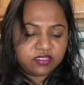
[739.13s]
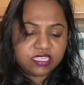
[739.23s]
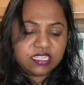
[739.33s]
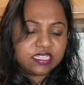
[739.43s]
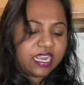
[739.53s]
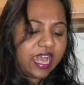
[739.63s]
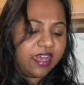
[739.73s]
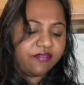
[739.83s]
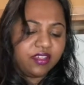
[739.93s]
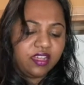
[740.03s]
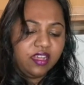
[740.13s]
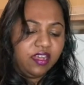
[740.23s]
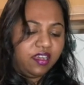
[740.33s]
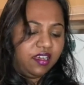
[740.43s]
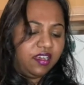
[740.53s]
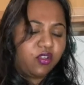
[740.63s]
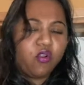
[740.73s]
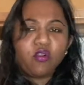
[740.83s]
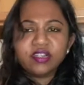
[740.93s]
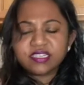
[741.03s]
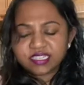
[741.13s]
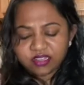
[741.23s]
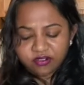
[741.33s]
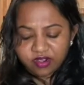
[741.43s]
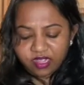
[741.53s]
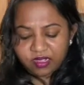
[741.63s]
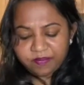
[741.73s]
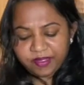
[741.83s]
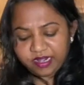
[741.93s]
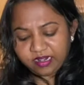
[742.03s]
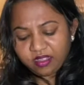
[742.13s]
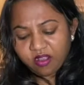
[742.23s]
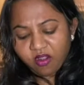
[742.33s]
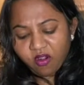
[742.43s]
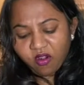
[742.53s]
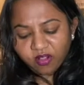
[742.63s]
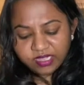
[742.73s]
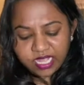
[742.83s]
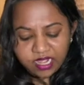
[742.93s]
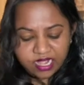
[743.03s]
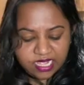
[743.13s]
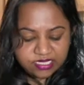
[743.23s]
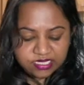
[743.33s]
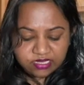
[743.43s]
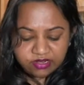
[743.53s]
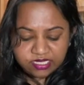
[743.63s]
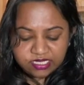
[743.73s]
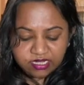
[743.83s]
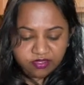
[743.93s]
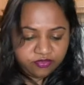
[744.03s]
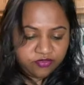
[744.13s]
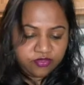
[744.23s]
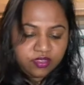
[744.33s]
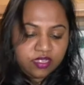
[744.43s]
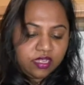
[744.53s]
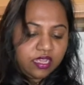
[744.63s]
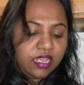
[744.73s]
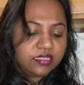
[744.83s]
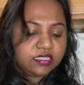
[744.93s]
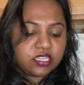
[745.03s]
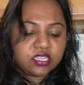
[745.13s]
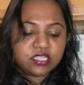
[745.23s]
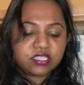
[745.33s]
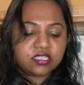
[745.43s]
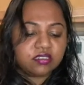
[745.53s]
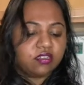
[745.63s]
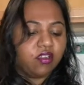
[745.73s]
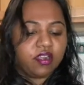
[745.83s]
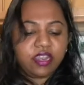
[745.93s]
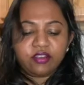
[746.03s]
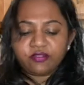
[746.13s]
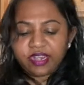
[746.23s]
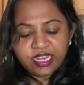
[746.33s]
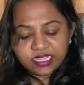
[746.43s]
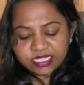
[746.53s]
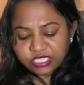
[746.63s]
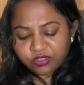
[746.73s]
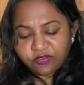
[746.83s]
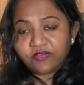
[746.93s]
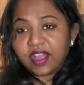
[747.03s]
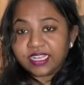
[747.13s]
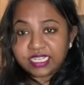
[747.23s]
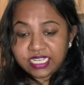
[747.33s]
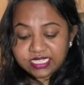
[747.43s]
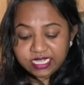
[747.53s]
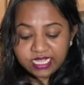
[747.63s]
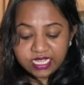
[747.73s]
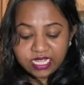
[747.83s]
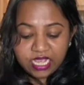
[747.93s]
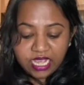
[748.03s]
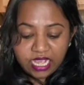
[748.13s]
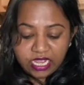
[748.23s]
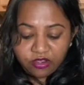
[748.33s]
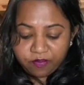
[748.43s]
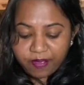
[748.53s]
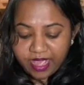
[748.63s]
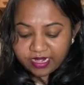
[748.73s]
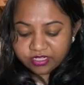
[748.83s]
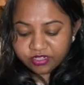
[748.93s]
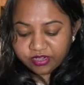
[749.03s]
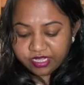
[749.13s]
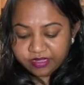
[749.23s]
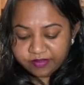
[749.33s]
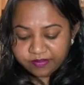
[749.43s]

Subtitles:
It doesn't have corn syrup and all the unnecessary stuff. It's just got ingredients that you'll find easily in your pantry.